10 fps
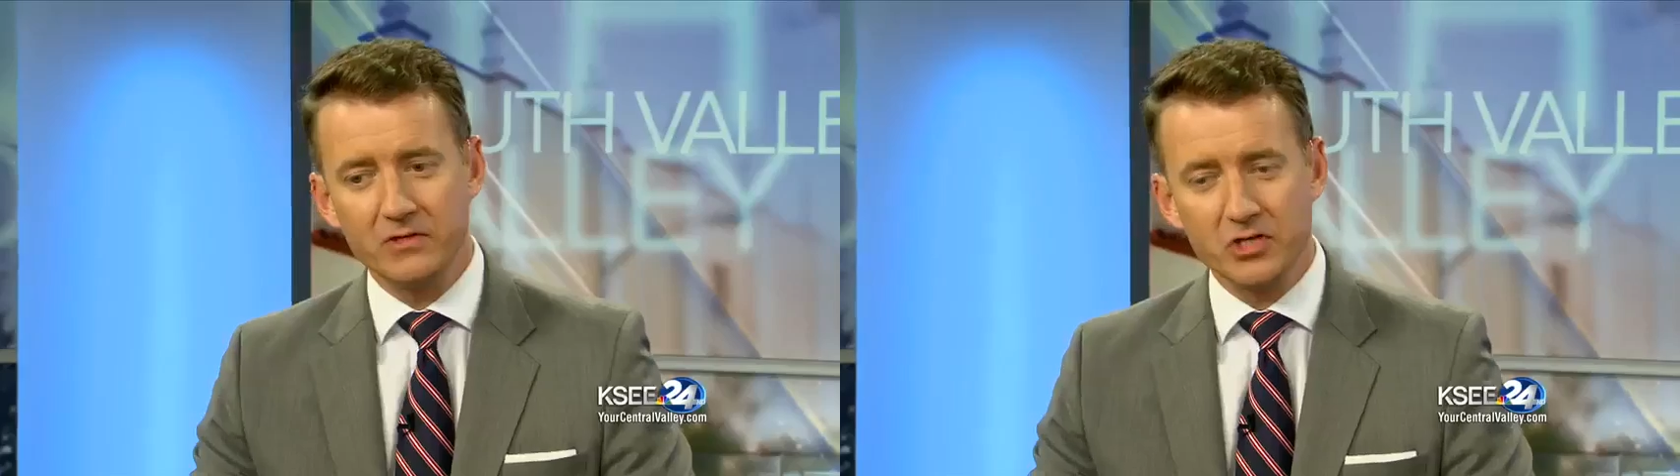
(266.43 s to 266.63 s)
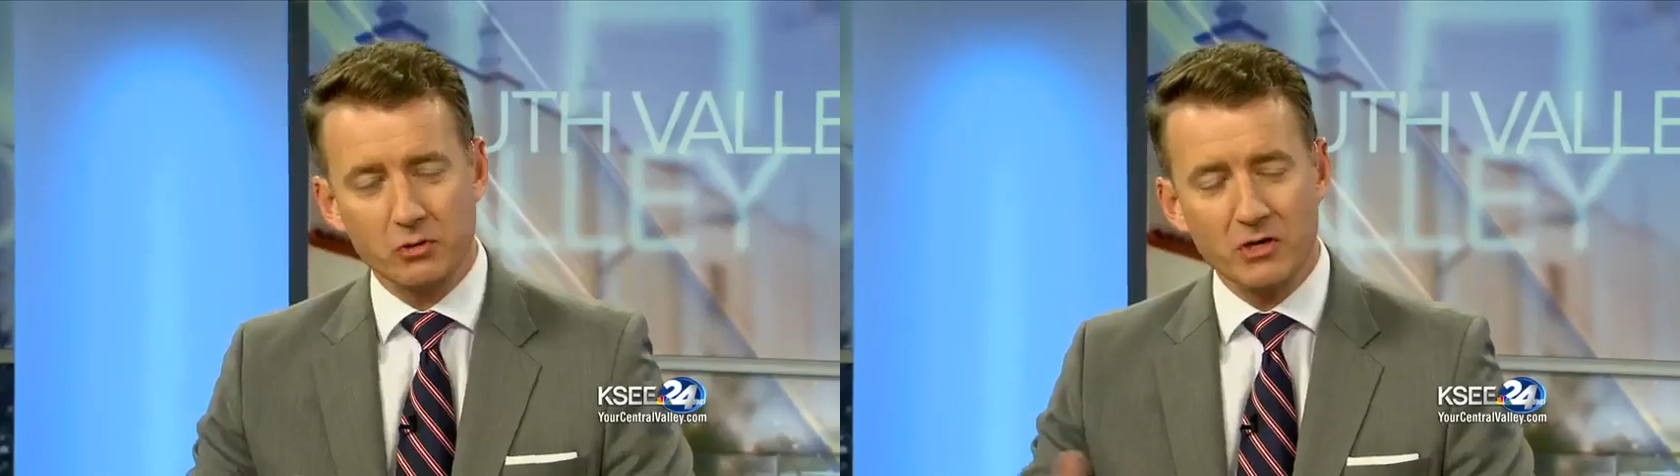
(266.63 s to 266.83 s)

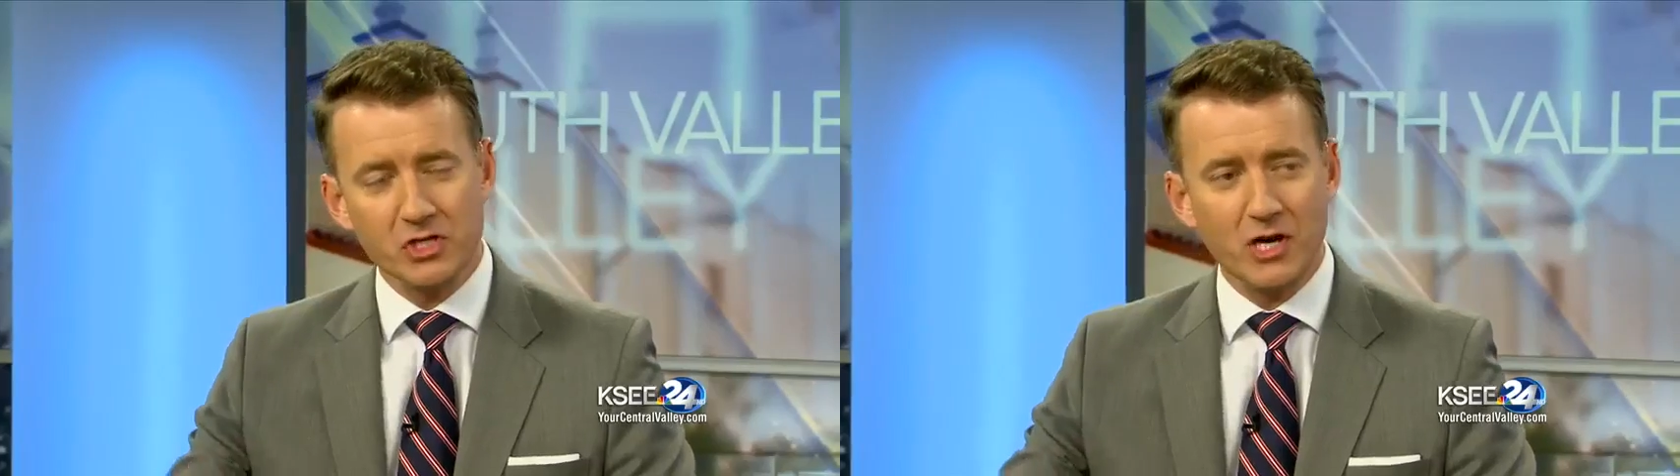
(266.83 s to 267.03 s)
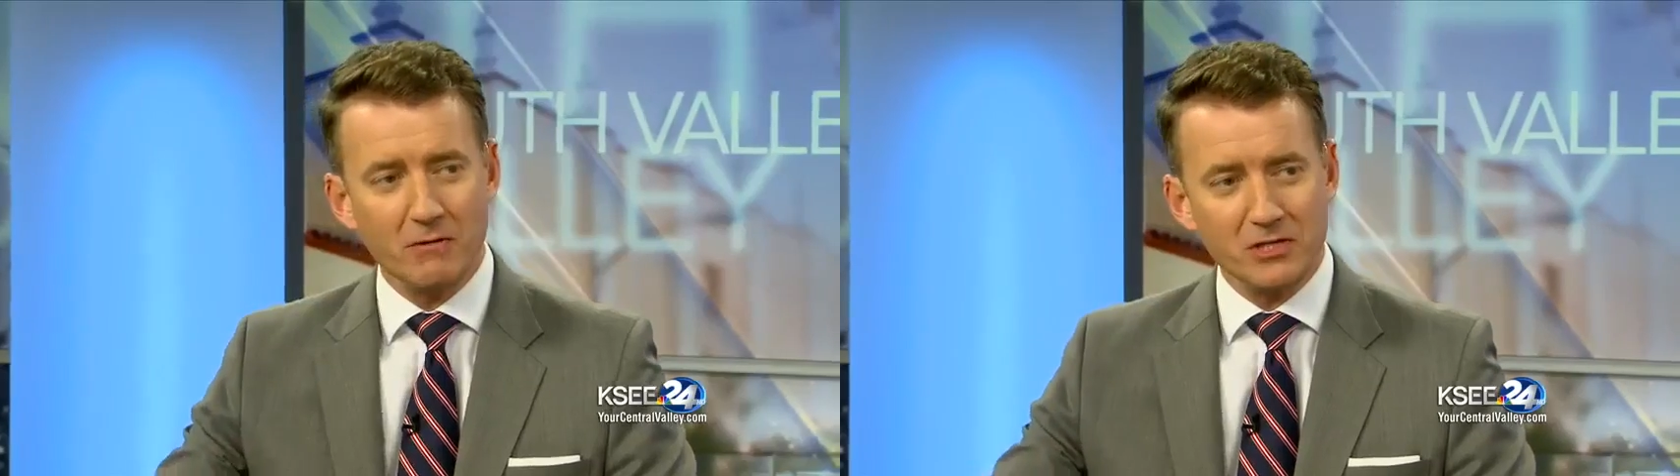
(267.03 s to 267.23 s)

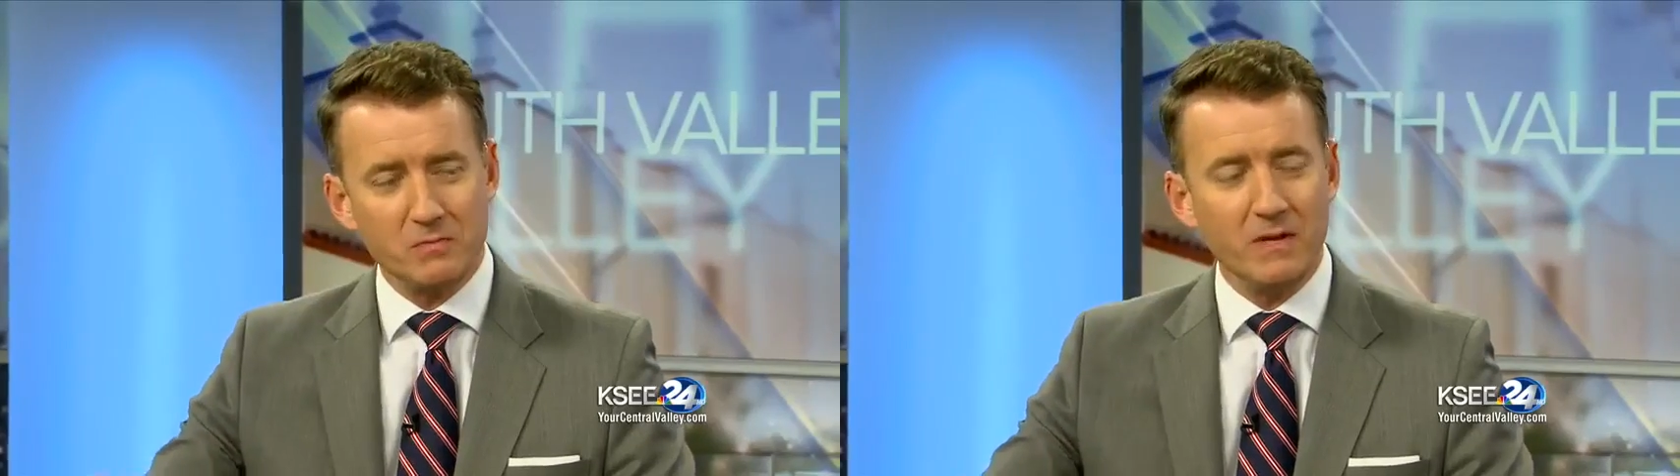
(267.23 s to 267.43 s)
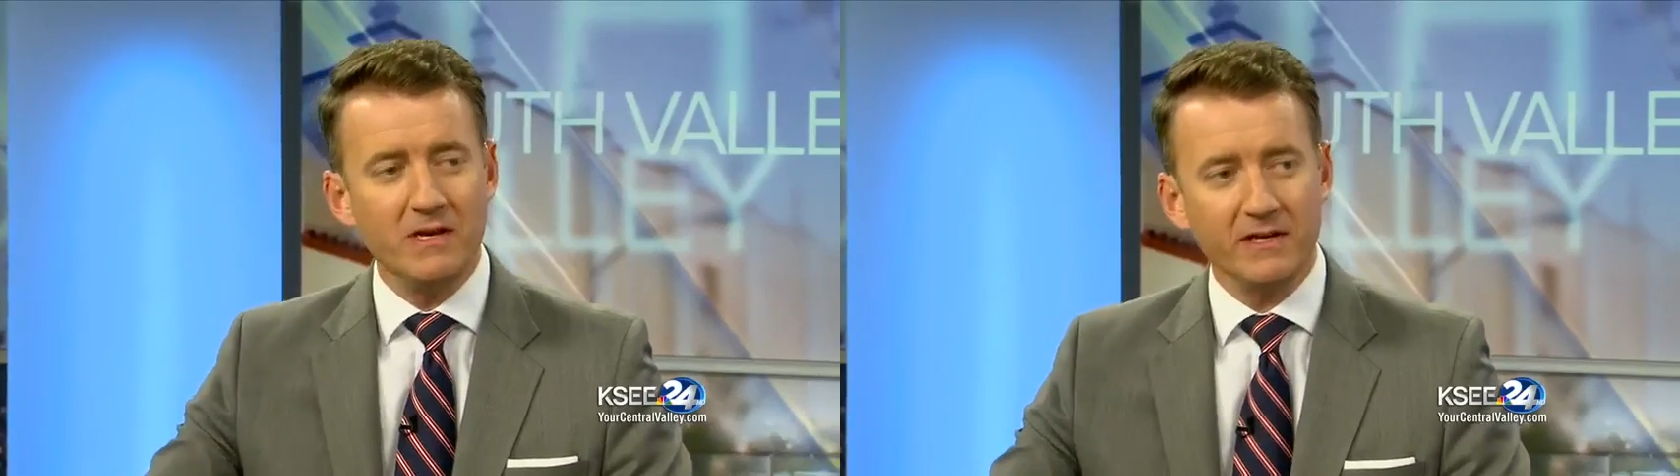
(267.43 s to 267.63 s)
discretionary
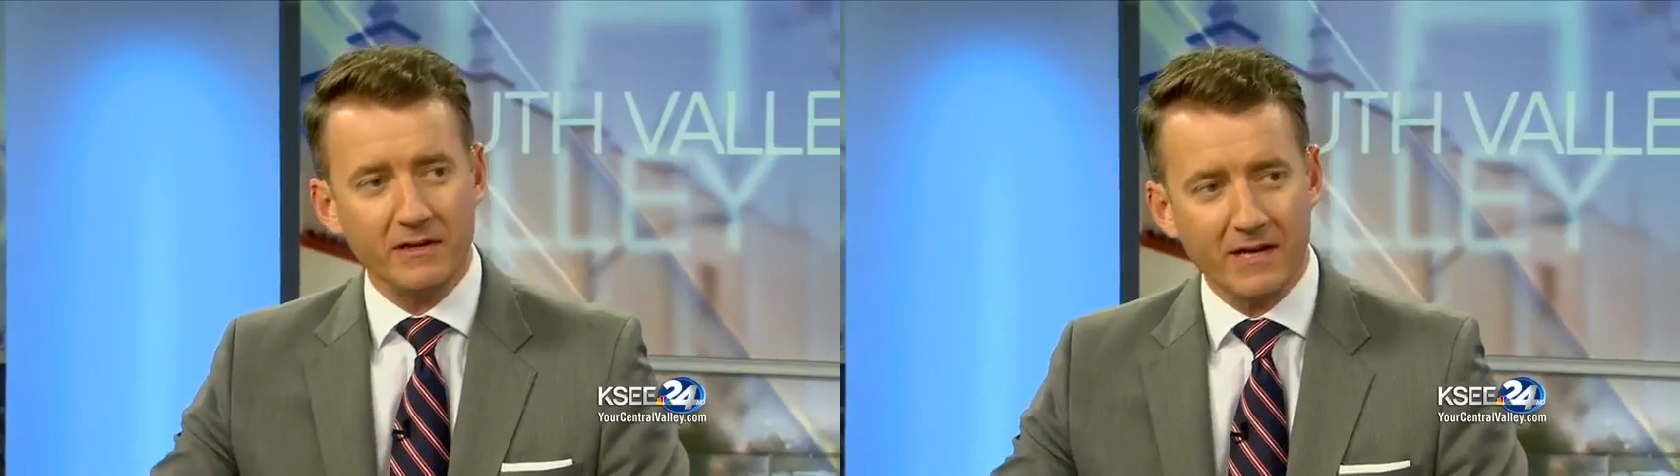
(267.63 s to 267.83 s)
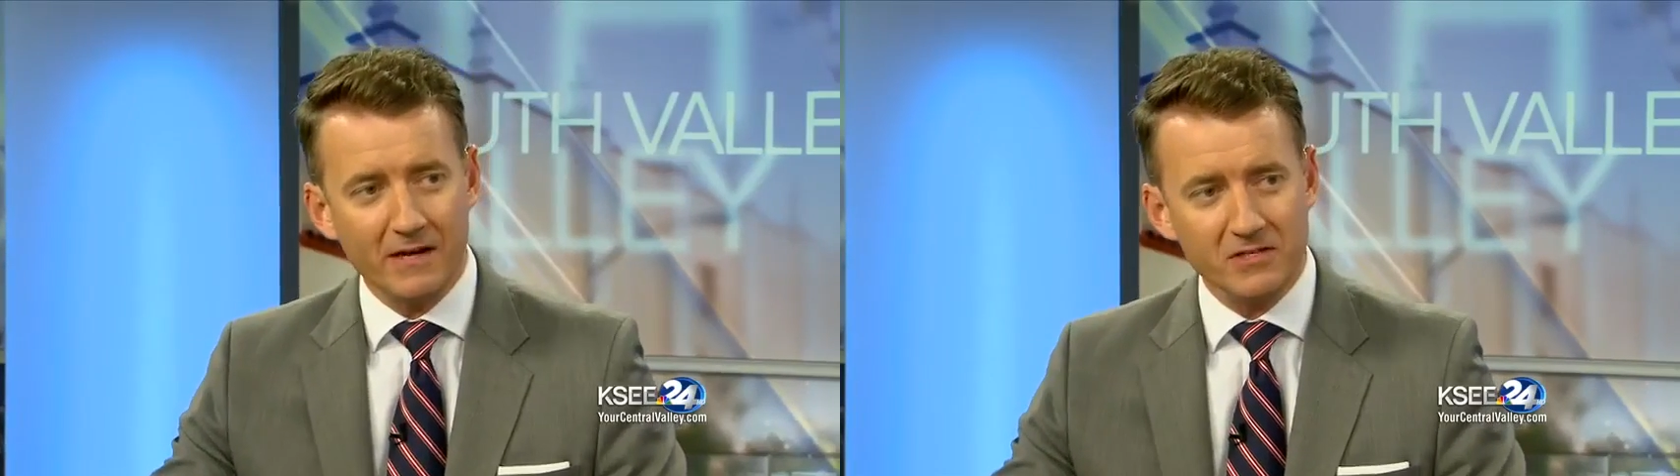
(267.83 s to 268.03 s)
spending
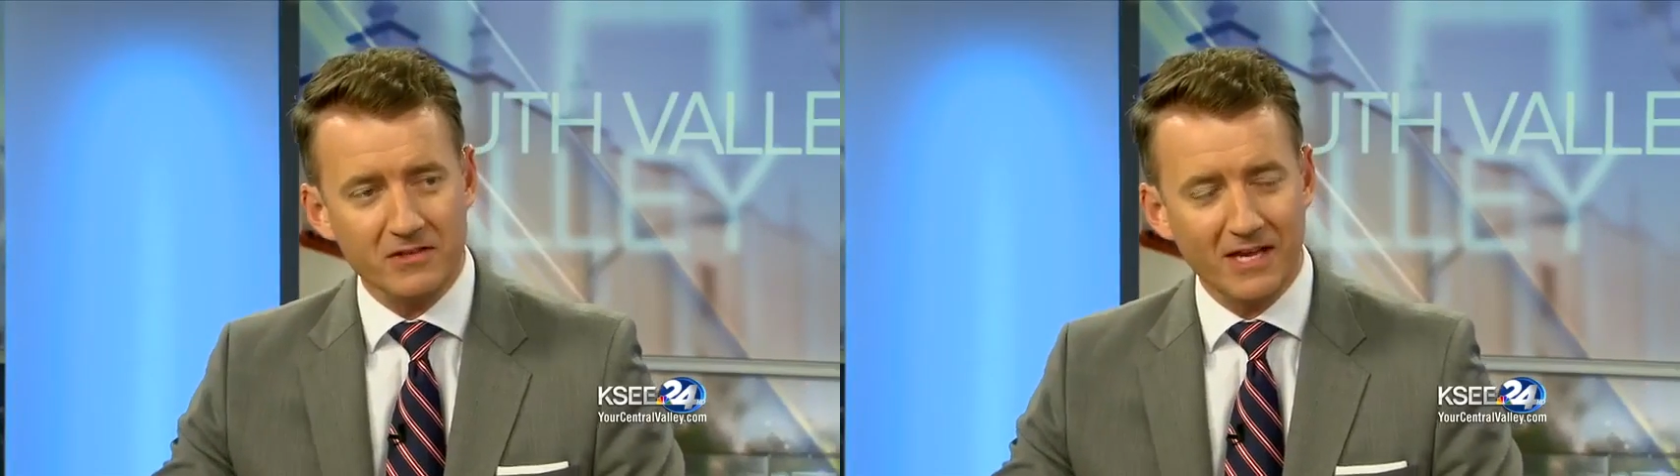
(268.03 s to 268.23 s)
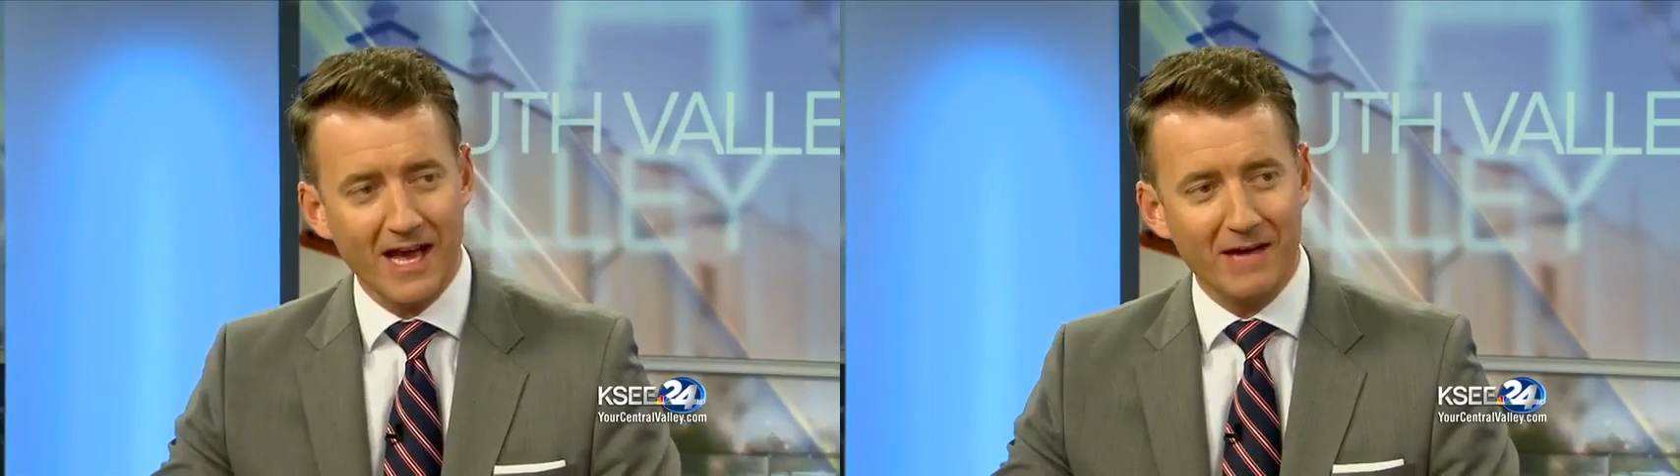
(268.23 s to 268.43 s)
accounts that
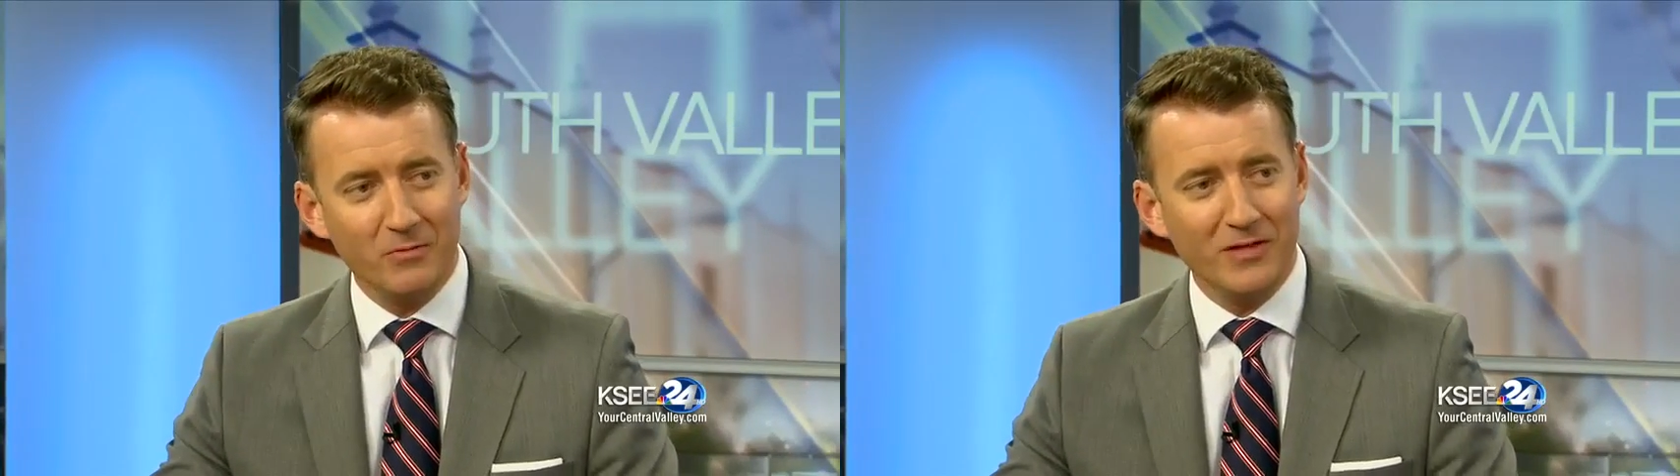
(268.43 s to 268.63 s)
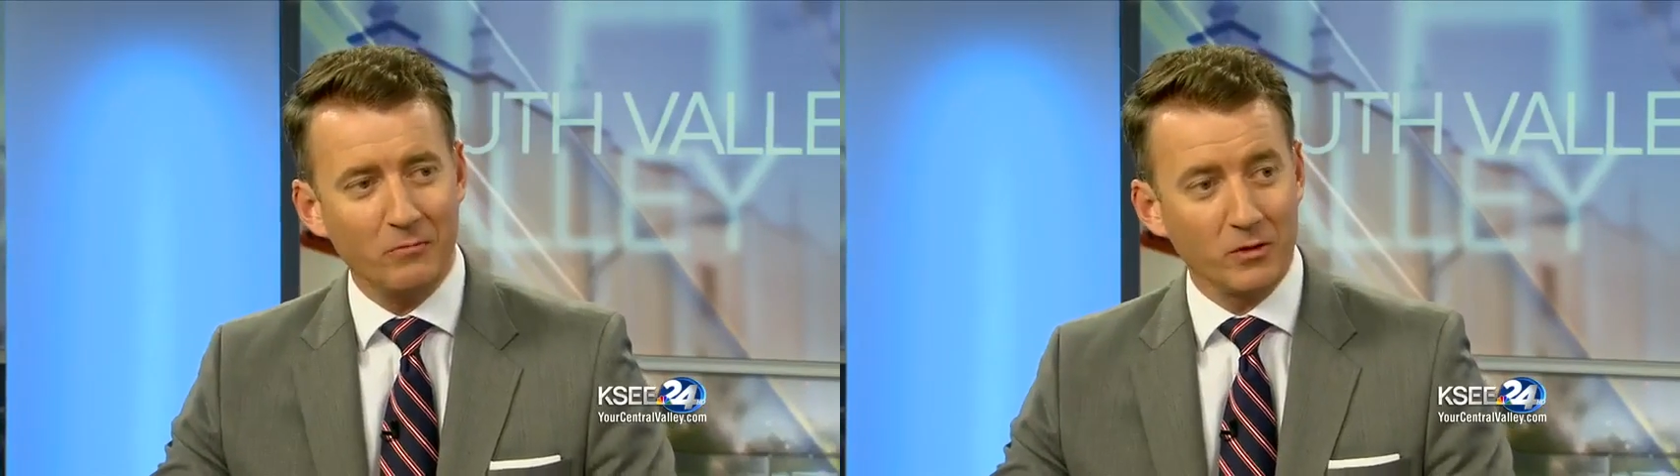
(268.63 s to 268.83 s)
they had when
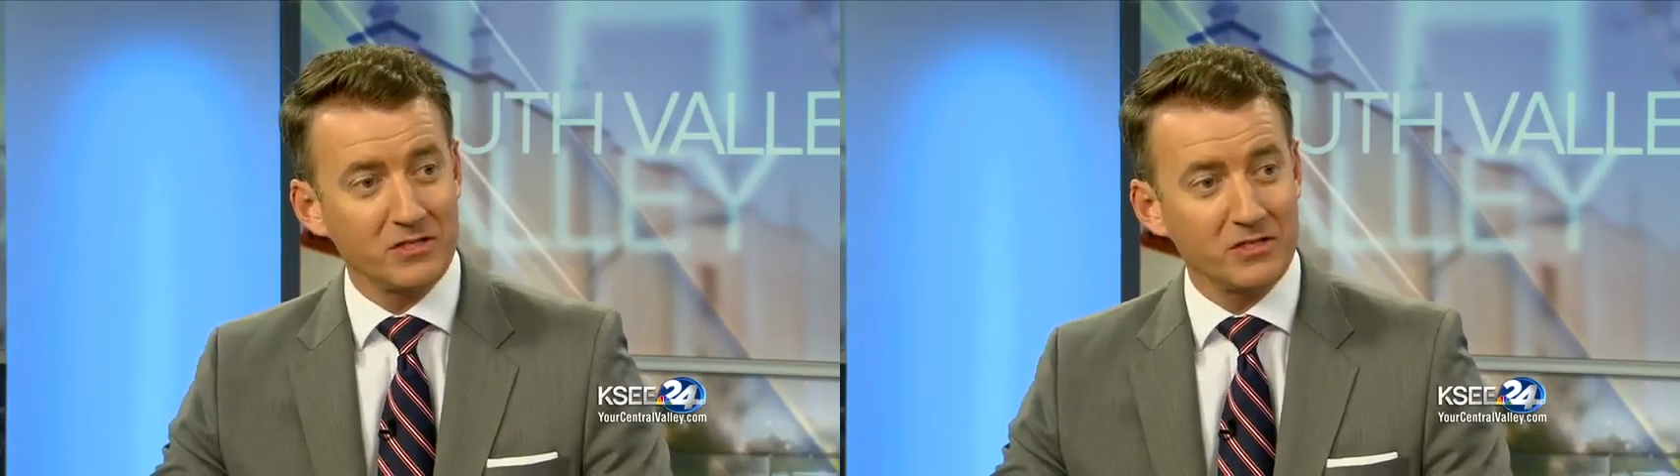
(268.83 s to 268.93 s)
they worked,